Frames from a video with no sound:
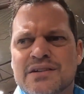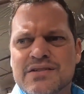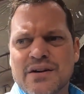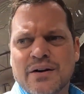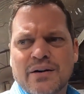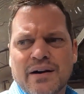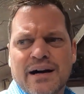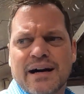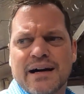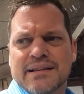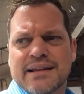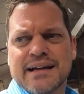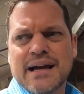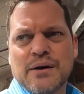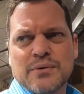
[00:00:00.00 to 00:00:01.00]
So I
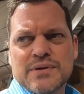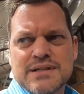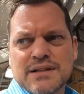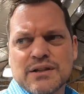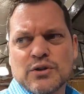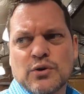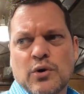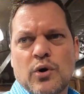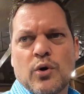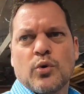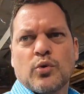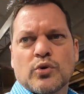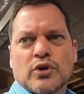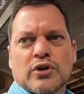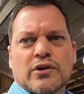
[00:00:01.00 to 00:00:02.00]
think that one's a little
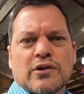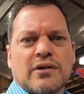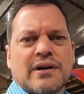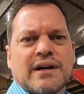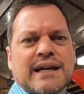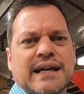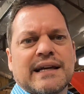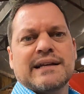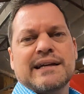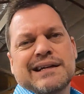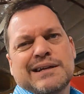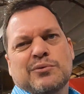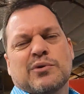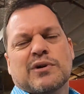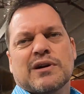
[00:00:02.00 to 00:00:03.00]
older. Again,
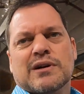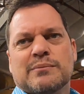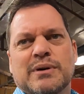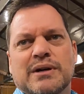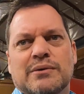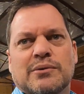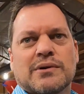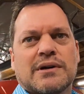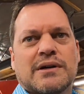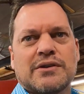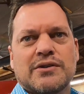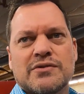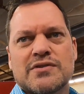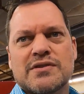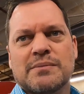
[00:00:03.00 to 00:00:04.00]
it worked, but we're
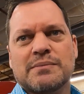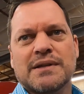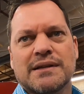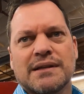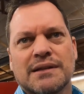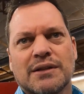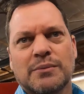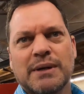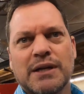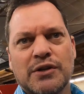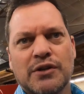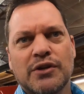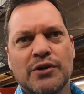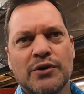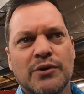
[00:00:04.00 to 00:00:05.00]
going to do something a little bit
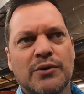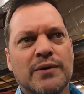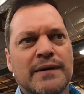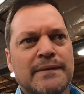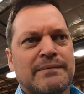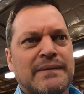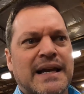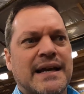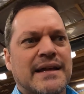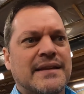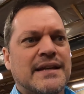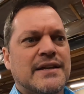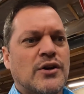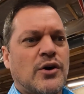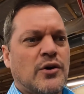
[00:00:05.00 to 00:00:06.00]
new.
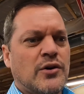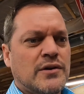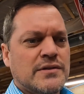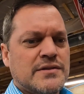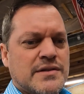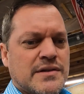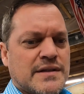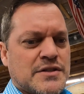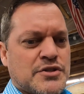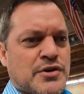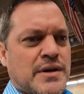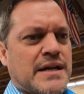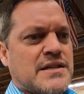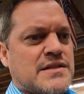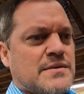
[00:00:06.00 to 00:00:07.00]
And then on to the
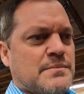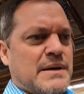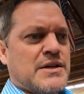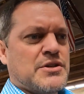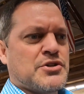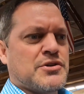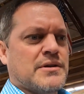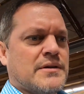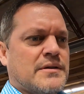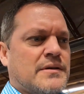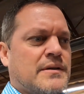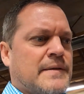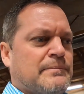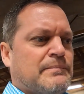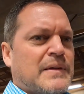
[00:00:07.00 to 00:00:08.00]

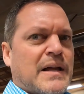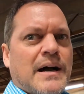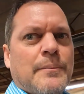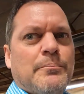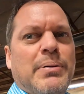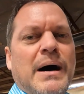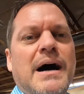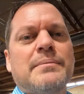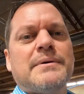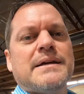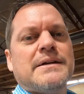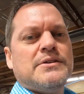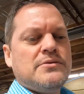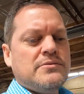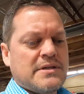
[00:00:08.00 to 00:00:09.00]
transmission. Bob,
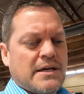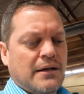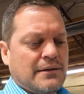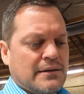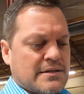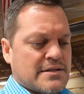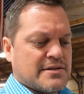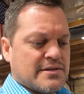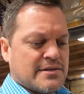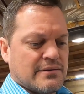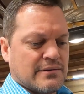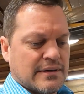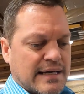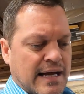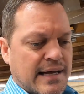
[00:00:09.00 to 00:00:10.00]
can you tell us
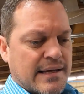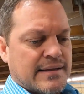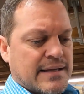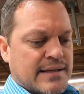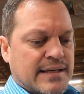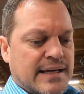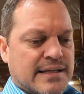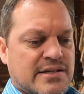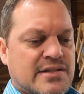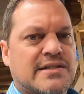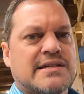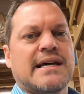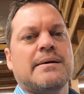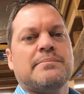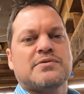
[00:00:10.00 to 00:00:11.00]
kind of the next
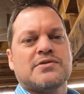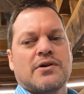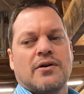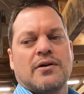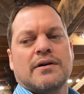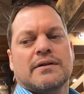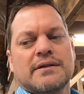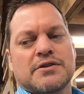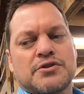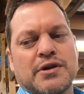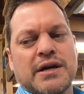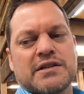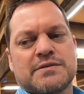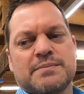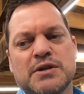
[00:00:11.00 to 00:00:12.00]
steps on the
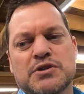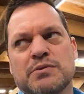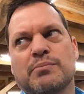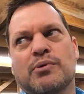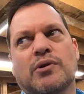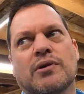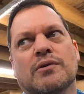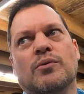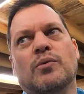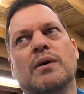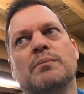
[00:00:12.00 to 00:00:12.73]
transmission part?